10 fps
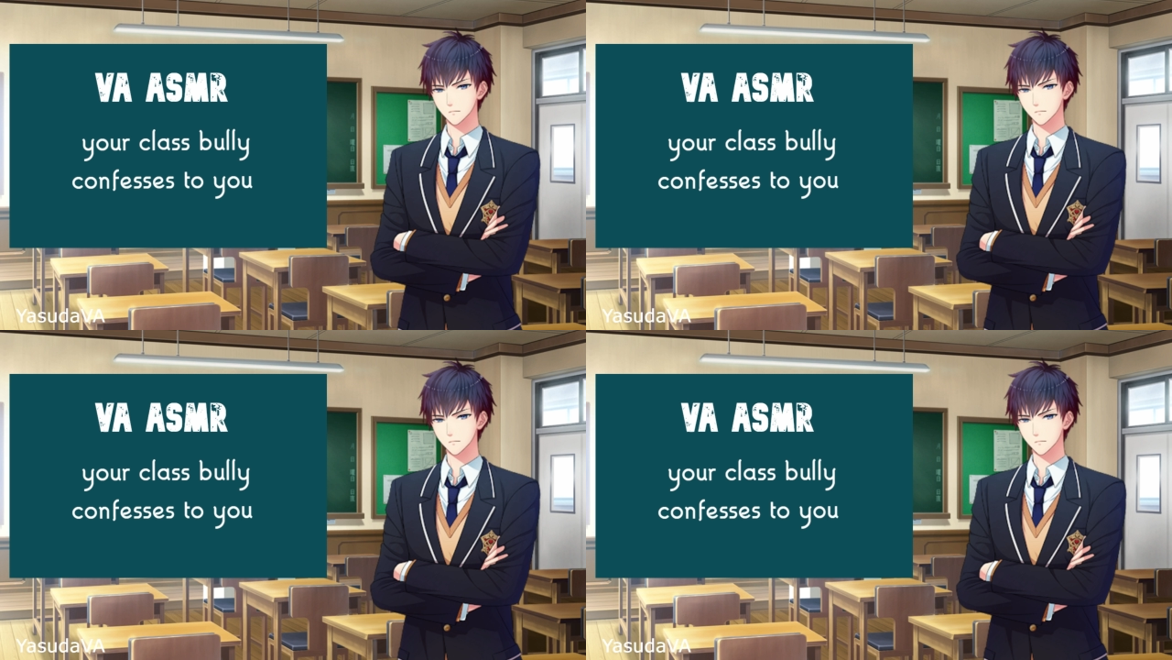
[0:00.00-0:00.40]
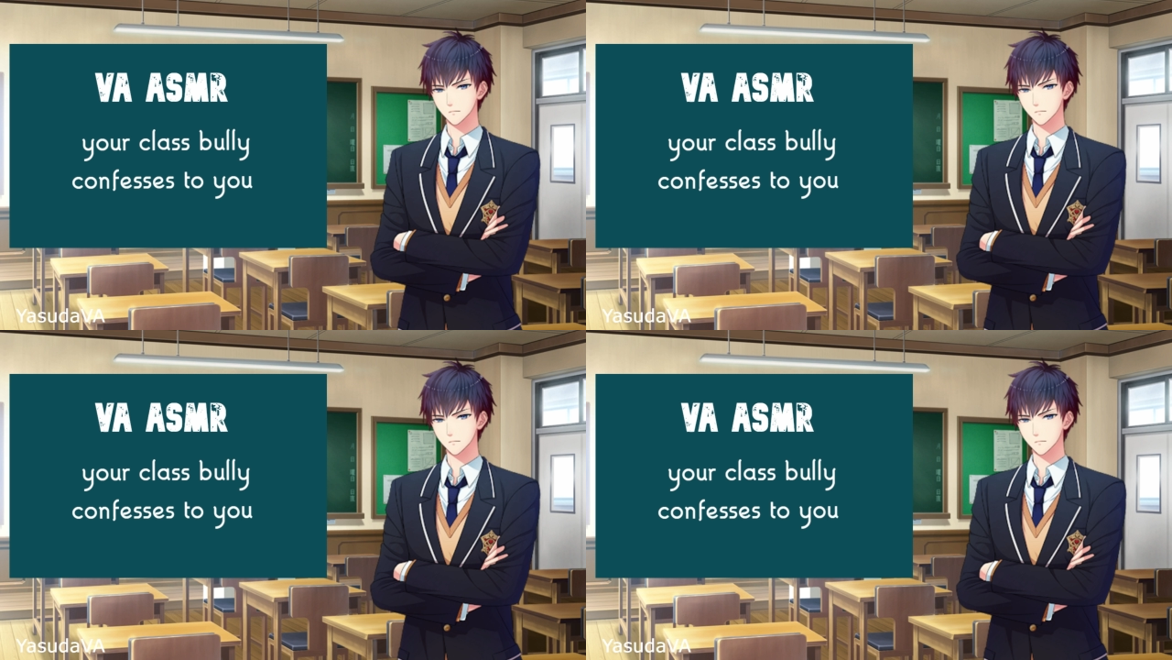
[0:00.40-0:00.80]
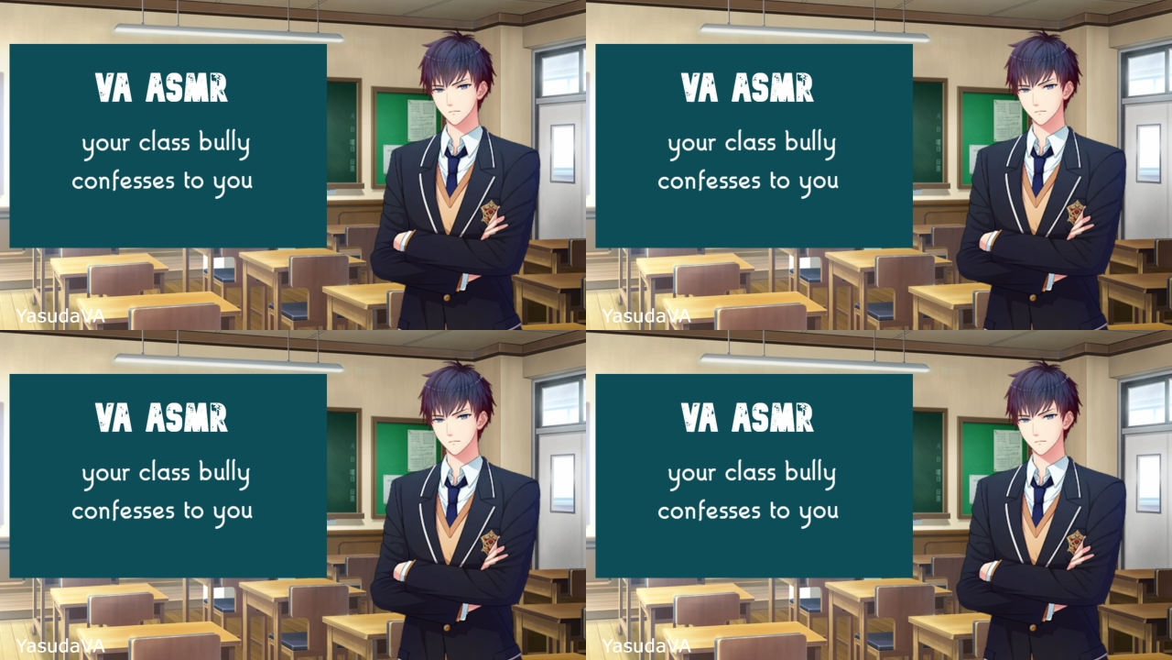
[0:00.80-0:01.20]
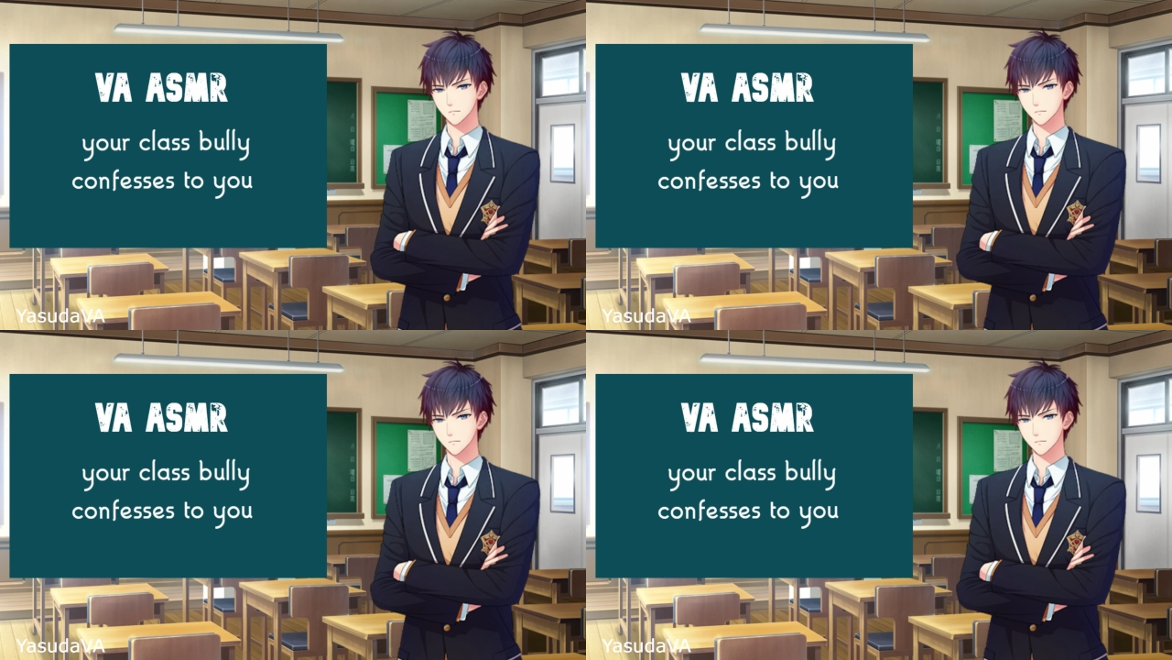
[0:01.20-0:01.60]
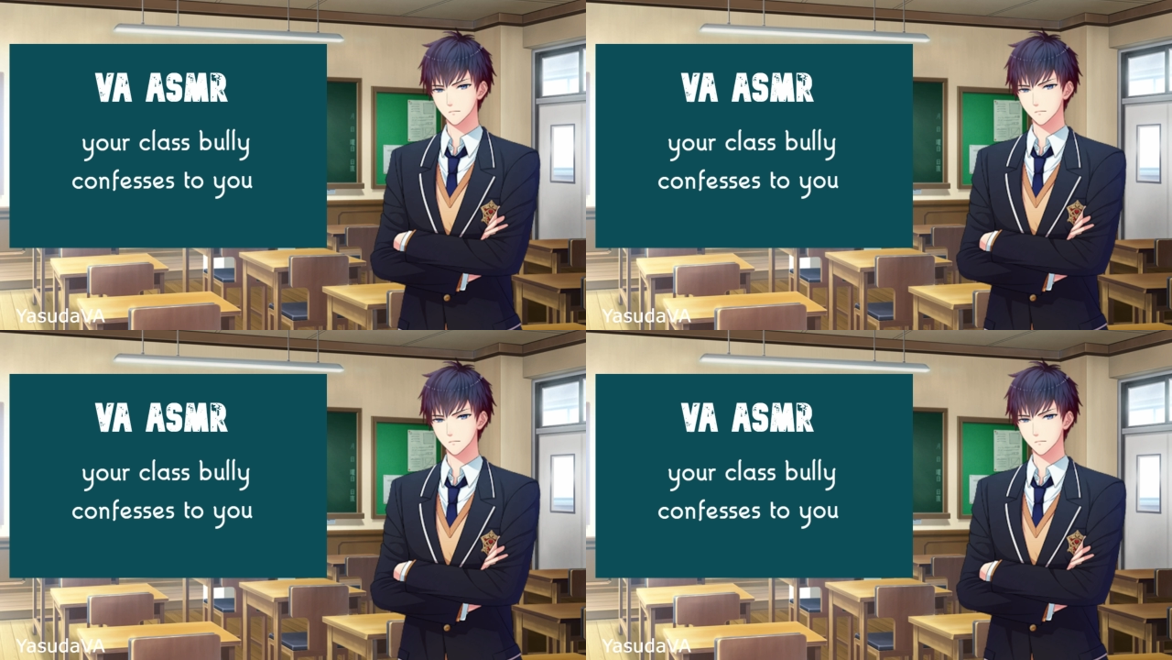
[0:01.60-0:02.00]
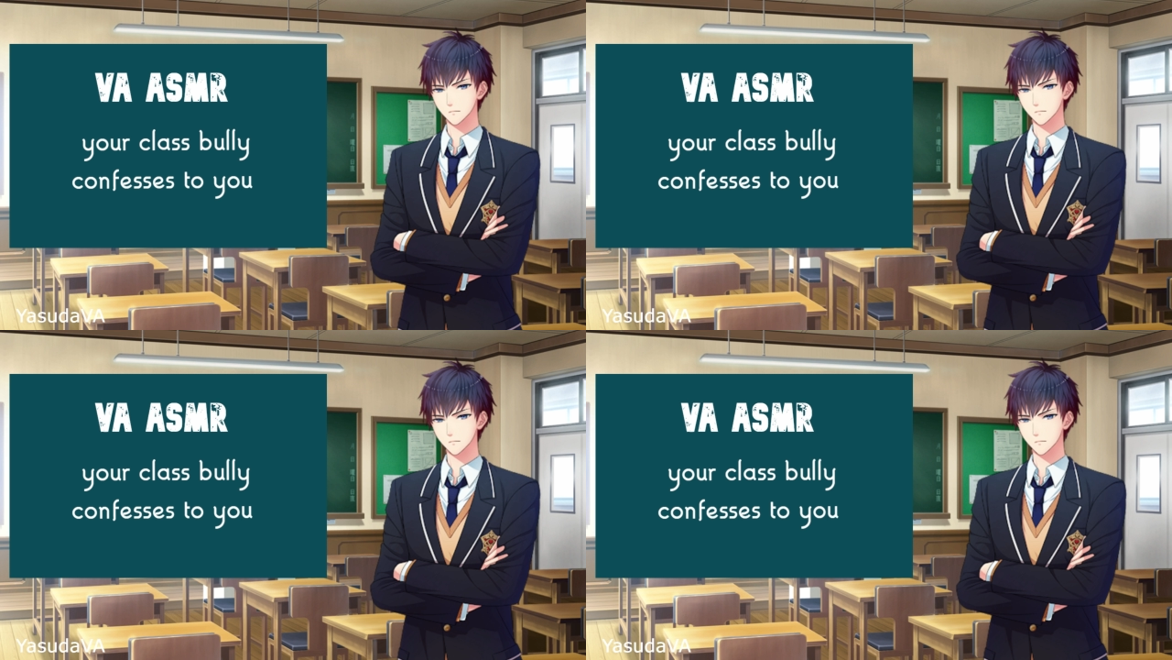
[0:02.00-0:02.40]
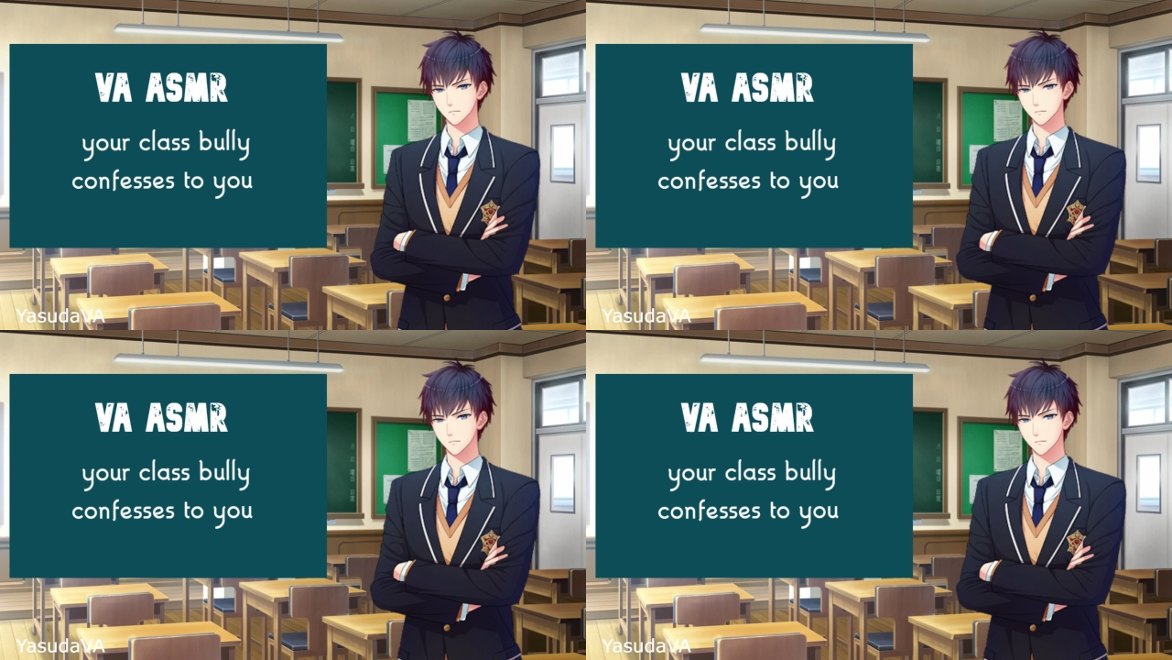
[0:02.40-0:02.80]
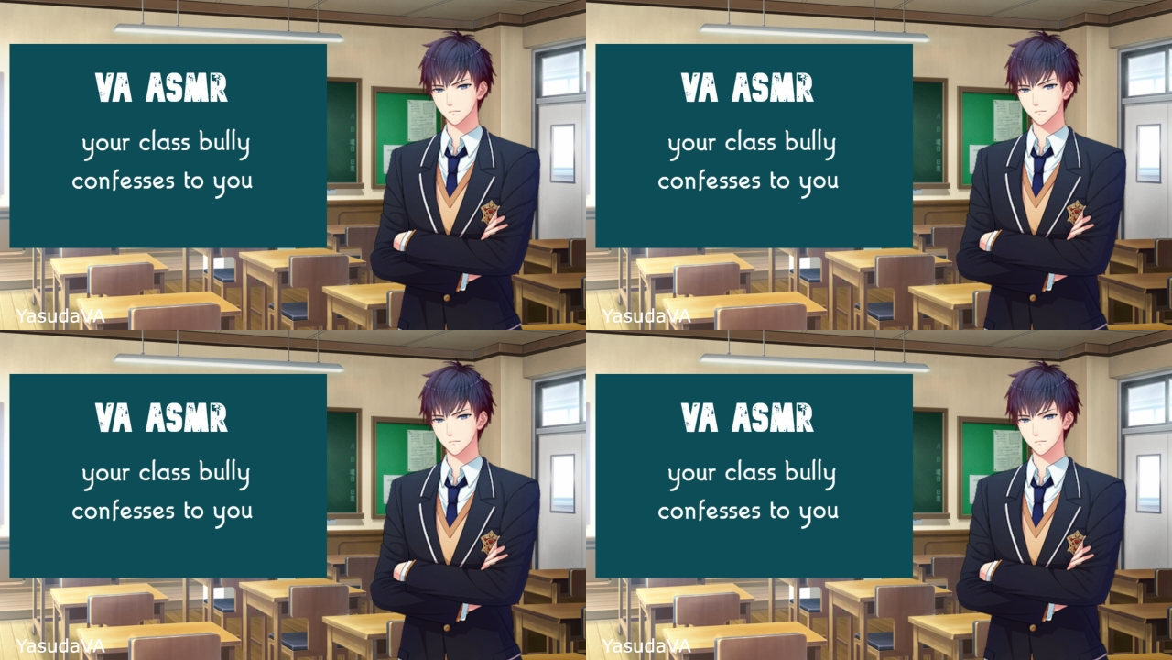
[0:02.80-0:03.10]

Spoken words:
Nobody speaks.